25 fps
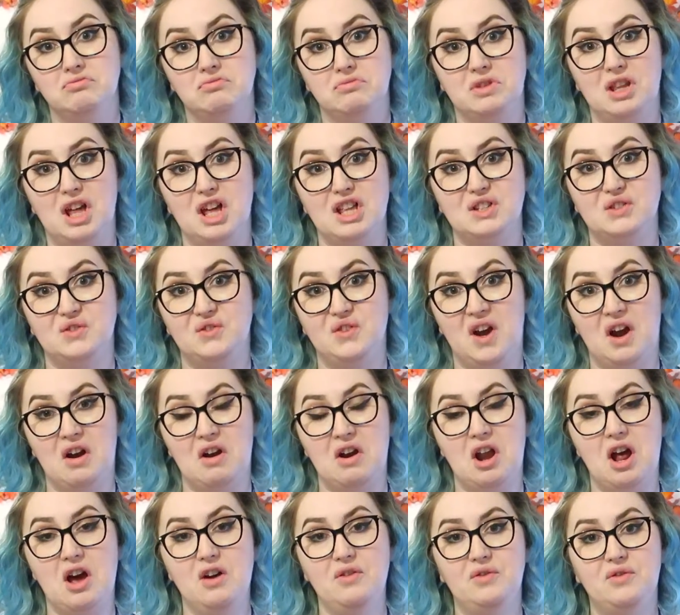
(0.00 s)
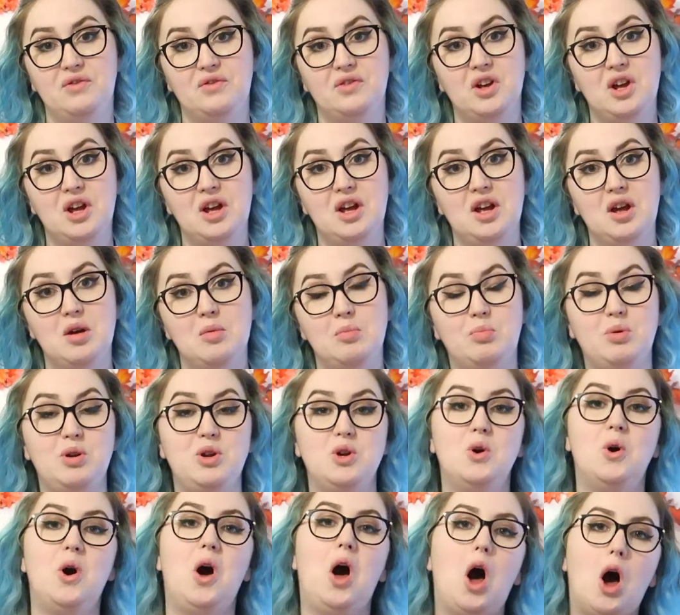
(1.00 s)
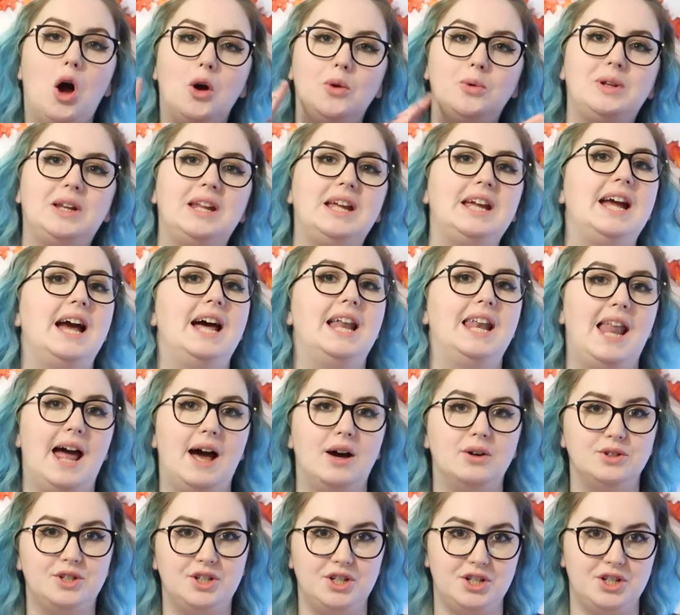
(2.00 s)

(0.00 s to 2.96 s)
That's fair enough, but you're only allowed to